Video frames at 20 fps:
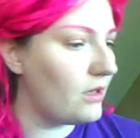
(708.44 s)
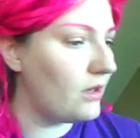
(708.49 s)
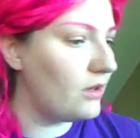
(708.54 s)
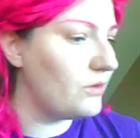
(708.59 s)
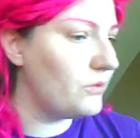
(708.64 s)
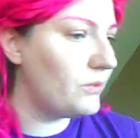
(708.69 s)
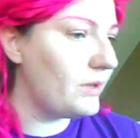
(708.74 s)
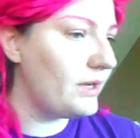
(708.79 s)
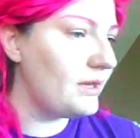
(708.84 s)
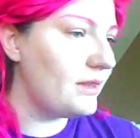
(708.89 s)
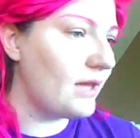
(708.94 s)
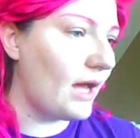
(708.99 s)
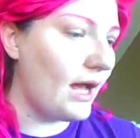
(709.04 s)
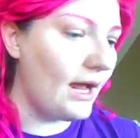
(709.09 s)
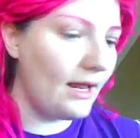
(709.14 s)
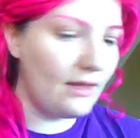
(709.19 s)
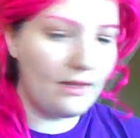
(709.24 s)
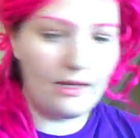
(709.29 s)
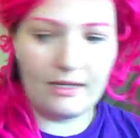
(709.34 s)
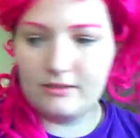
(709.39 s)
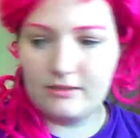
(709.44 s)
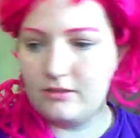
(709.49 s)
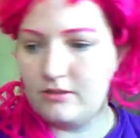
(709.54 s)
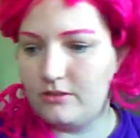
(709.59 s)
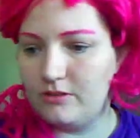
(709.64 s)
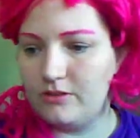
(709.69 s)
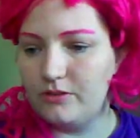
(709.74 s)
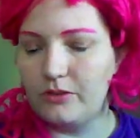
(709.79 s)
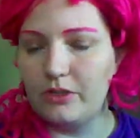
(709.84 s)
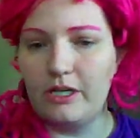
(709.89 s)
another way that I like to
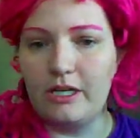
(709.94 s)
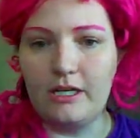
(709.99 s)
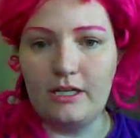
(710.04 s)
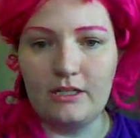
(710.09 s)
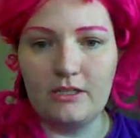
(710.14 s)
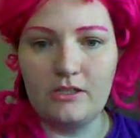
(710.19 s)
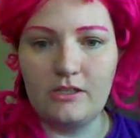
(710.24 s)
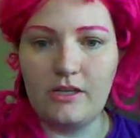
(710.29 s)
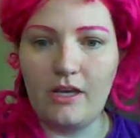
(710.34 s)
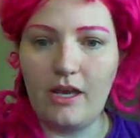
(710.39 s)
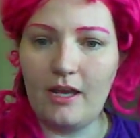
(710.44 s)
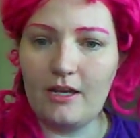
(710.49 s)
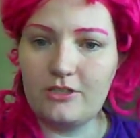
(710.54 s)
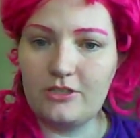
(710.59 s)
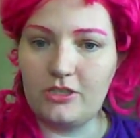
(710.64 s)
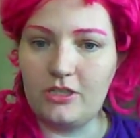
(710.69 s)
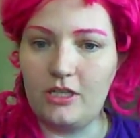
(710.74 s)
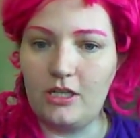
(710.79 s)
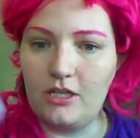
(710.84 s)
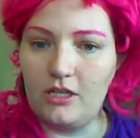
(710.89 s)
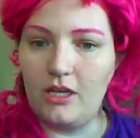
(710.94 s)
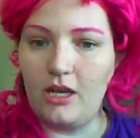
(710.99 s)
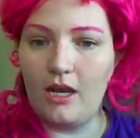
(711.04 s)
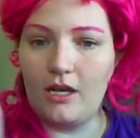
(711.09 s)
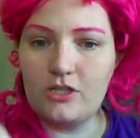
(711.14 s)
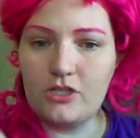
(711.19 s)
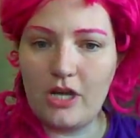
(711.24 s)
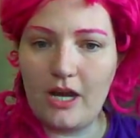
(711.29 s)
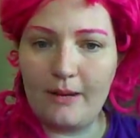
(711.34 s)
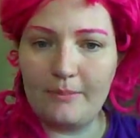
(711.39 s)
do is actually
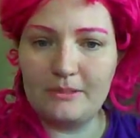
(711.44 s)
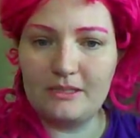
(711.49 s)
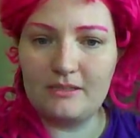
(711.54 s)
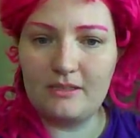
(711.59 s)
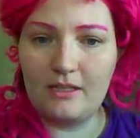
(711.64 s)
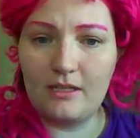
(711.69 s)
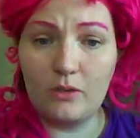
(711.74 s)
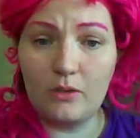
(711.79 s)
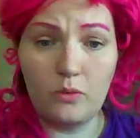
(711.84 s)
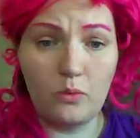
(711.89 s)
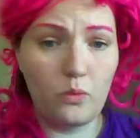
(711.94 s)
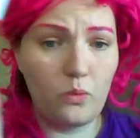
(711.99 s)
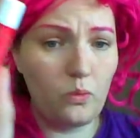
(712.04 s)
get chapstick.